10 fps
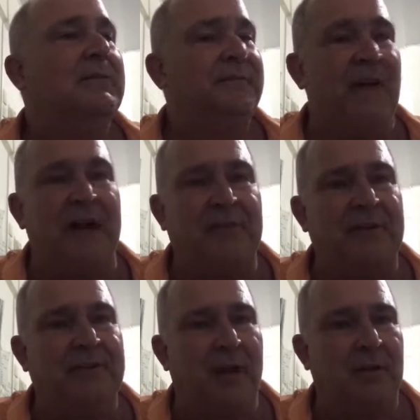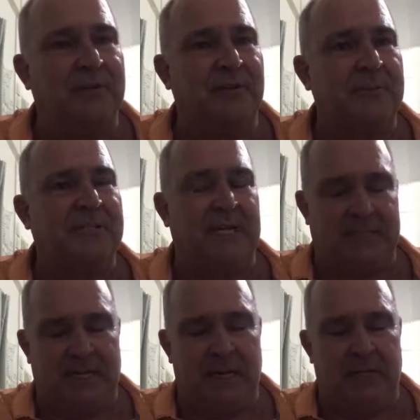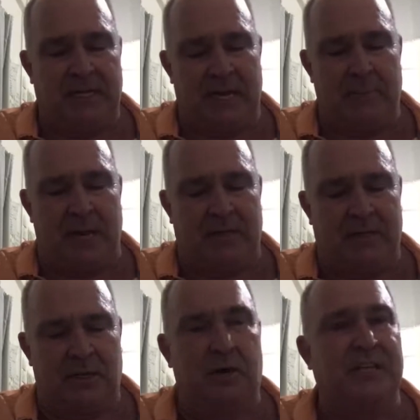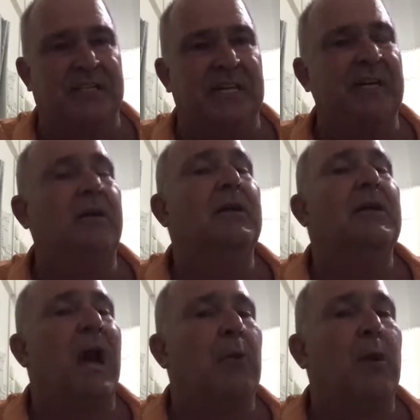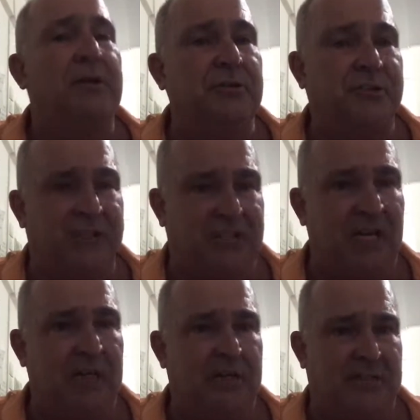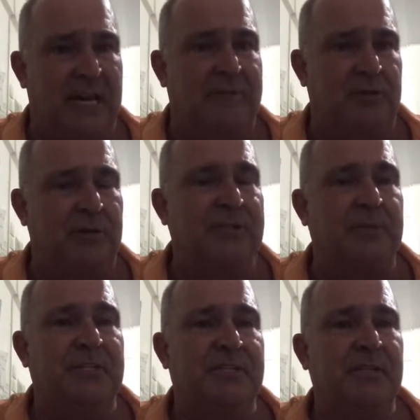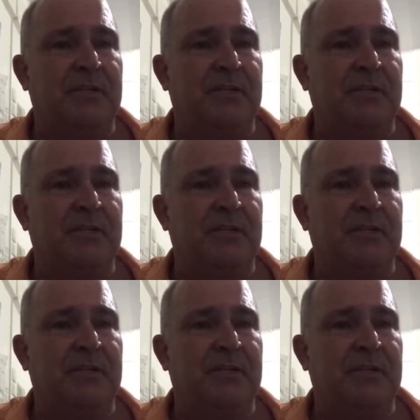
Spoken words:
$500 from his ATM, and he came back into the car, and he said, here, I want your son to have a Christmas.